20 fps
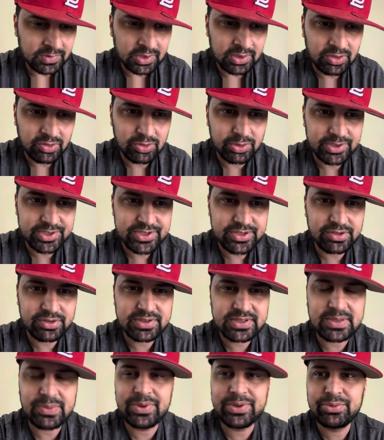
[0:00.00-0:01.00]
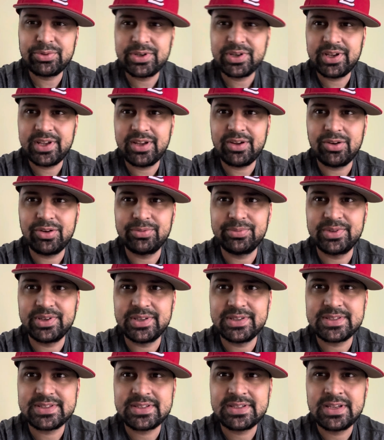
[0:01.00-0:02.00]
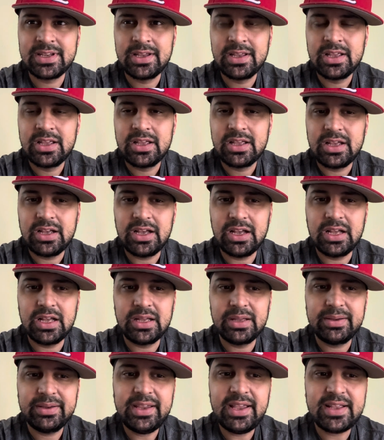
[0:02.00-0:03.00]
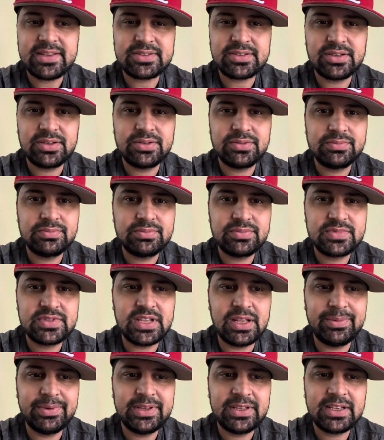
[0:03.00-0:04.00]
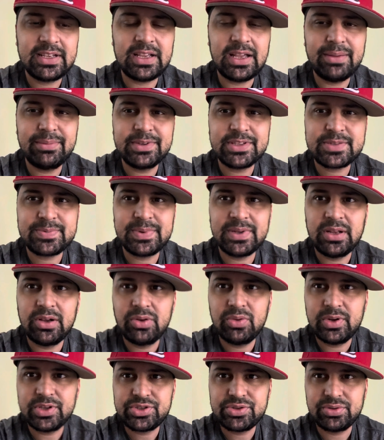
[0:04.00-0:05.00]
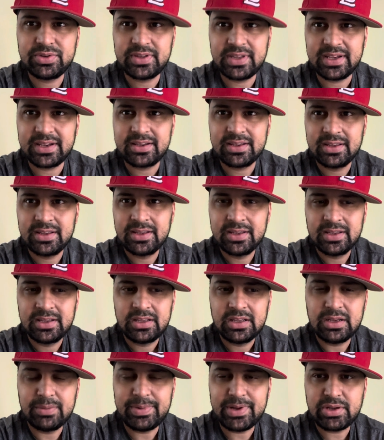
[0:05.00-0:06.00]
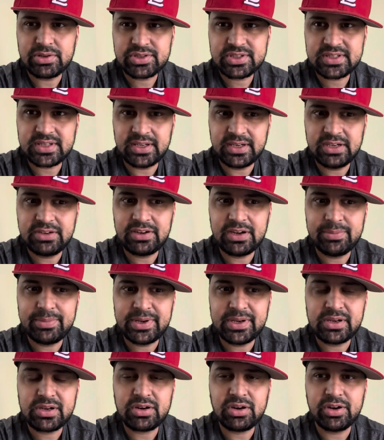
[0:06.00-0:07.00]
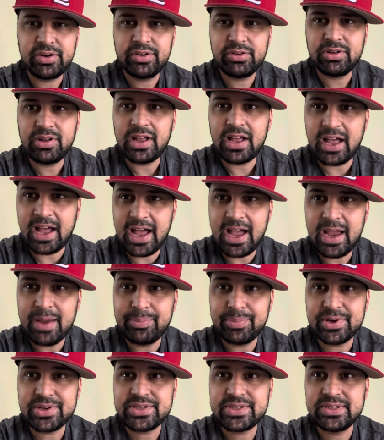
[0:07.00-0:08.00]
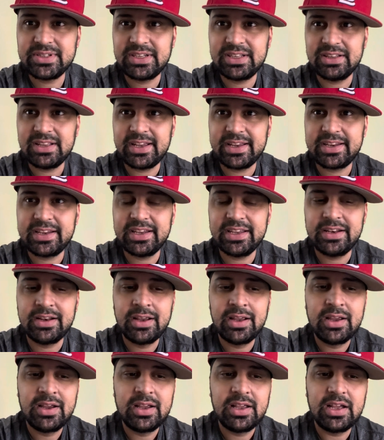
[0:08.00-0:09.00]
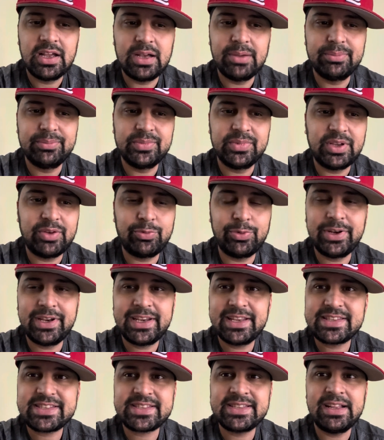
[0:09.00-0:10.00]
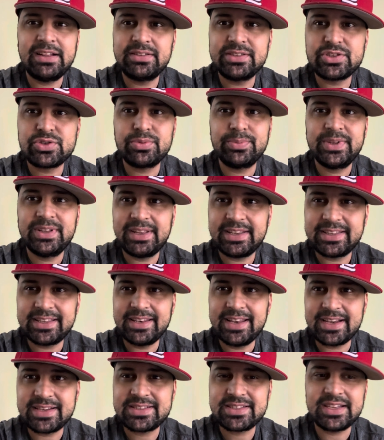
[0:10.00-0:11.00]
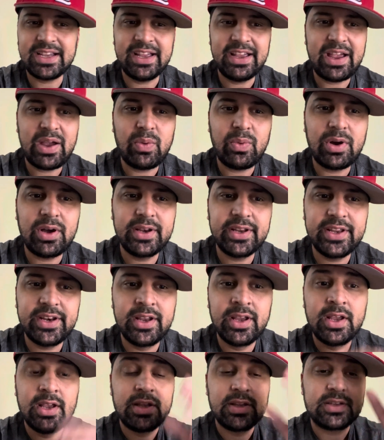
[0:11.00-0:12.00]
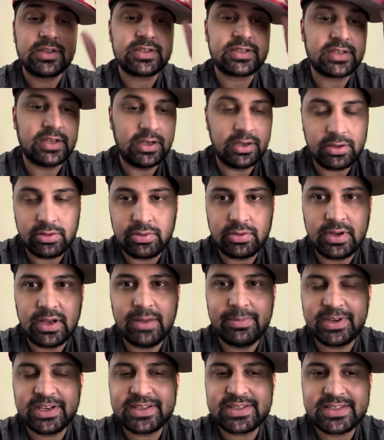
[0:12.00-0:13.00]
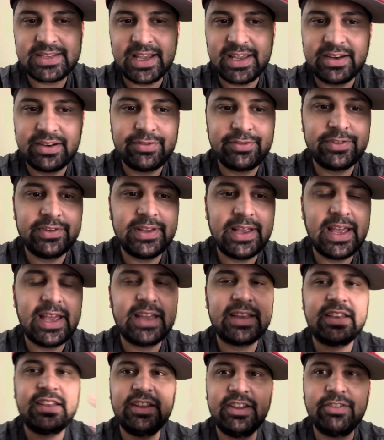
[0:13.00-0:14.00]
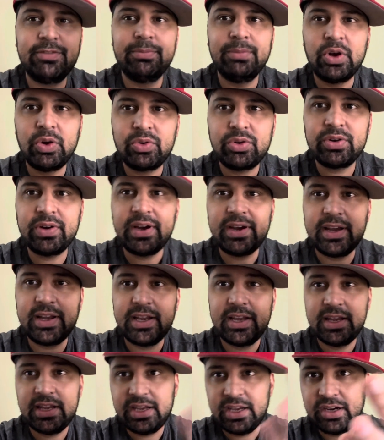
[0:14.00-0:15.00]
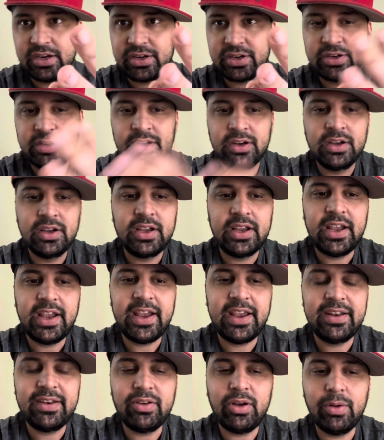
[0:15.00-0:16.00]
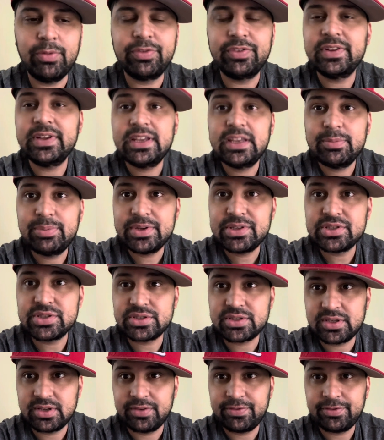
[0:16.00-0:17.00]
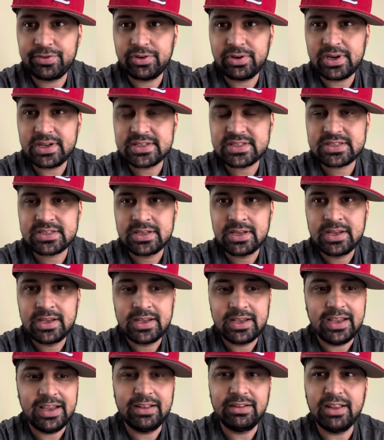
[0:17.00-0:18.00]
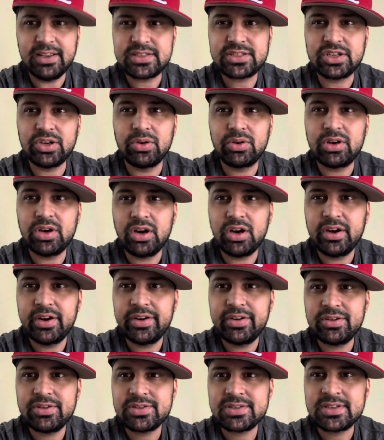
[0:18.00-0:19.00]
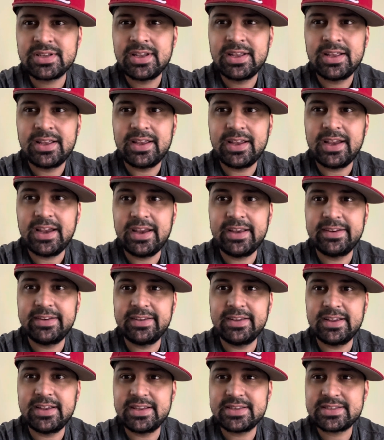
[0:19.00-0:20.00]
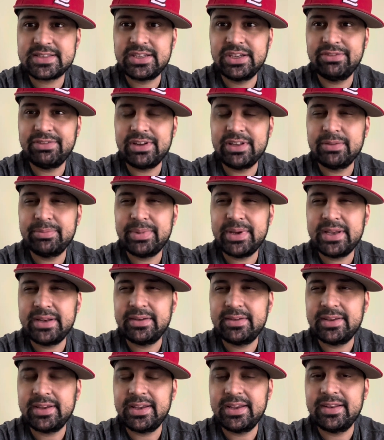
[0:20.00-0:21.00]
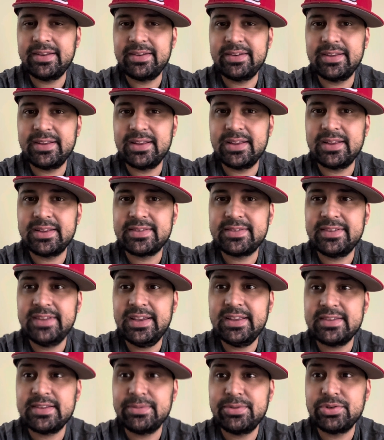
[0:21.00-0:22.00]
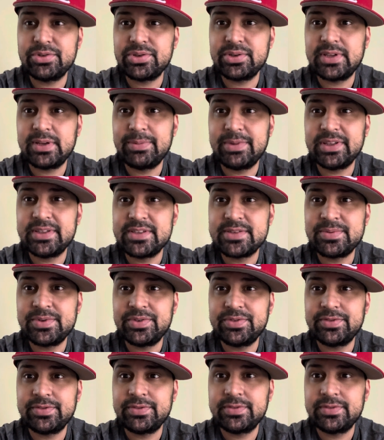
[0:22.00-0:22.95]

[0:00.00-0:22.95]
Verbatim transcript: or so, someone who could hit home runs. Uh, yeah, so tell me in the comments below what you think about Sonny Gray being a Cardinal. I personally like it. Um, if we didn't get Snell, this would be like the next guy I wanted. So I'm excited for that. Give Mo credit here and hopefully he pitches good for us. And let's go Cardinals and uh, see you around the bend. And uh, yeah, tell me what you think about this move.